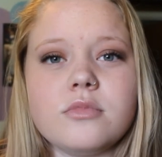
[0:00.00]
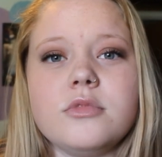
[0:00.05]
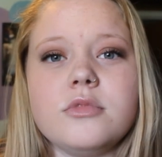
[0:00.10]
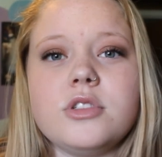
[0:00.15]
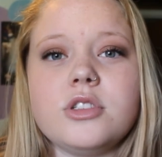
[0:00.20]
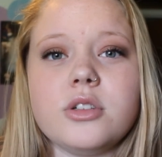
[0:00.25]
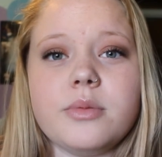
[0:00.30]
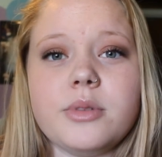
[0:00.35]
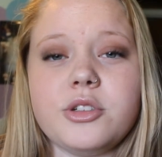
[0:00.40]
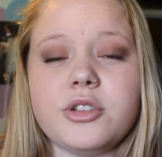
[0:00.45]

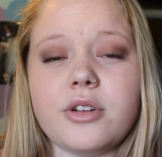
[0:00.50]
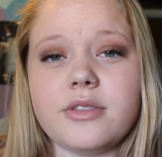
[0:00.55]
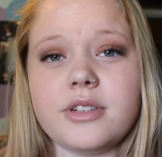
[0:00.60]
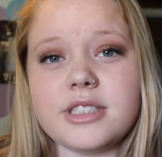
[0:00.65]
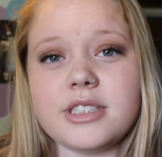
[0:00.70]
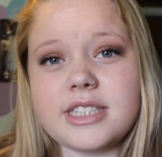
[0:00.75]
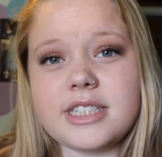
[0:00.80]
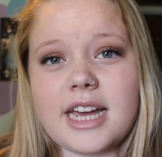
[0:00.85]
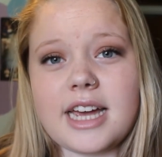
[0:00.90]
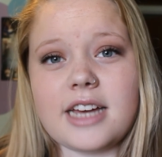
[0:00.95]
So we drove
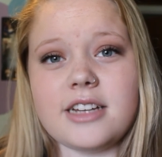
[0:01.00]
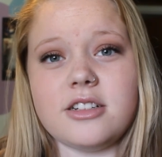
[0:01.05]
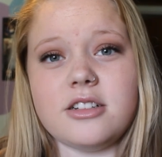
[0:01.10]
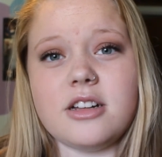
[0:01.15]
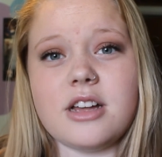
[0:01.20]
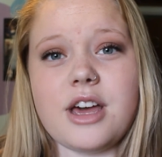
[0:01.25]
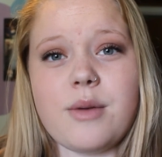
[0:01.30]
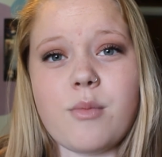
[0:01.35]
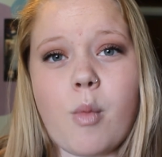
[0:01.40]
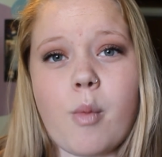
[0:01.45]
to Seattle,
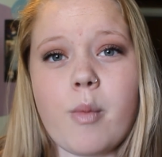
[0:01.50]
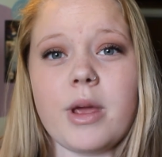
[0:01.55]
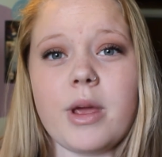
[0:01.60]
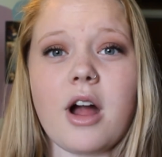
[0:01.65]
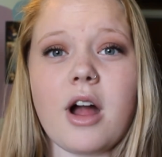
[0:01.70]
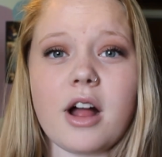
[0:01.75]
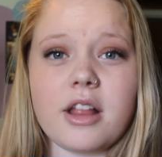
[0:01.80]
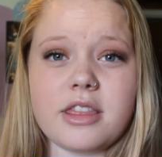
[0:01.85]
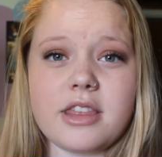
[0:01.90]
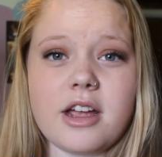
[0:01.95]
and when we
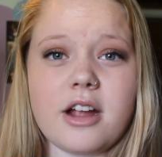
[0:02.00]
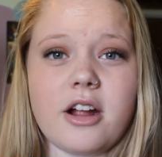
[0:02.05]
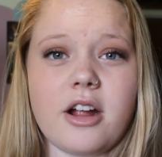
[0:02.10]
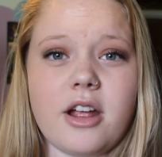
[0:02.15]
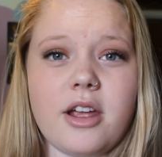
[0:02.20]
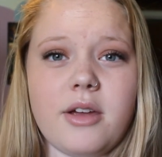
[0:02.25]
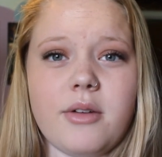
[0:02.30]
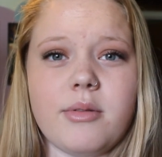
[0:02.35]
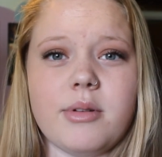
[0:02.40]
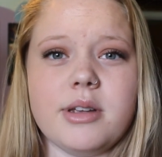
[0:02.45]
got there
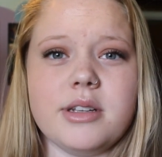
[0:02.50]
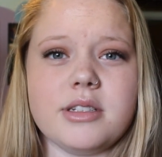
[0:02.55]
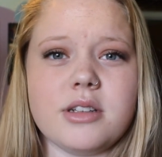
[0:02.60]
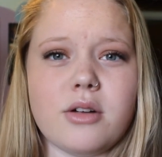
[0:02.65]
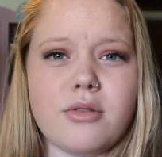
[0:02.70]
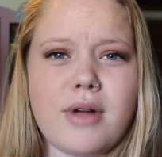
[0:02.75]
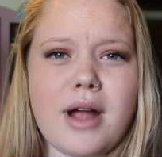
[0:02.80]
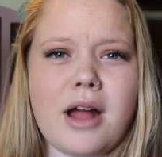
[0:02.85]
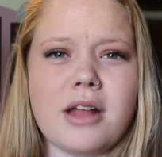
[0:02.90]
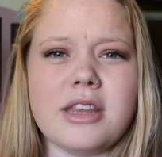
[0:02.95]
it was
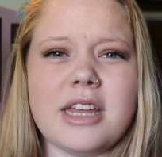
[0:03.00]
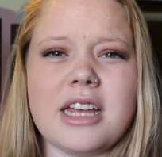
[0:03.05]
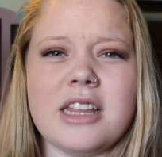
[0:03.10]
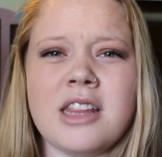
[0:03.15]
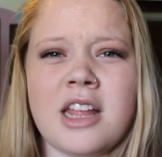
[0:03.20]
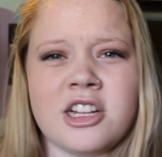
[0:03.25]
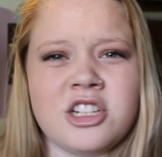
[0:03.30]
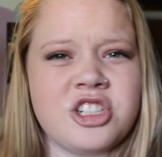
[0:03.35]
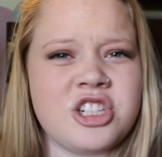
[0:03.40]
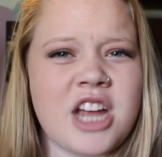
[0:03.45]
around like
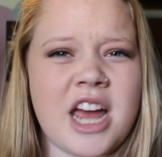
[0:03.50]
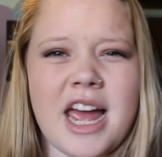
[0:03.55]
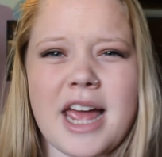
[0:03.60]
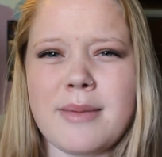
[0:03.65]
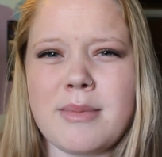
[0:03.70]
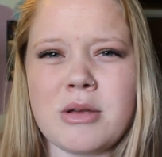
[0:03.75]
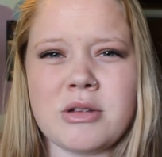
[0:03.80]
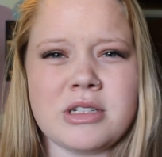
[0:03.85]
lunchtime.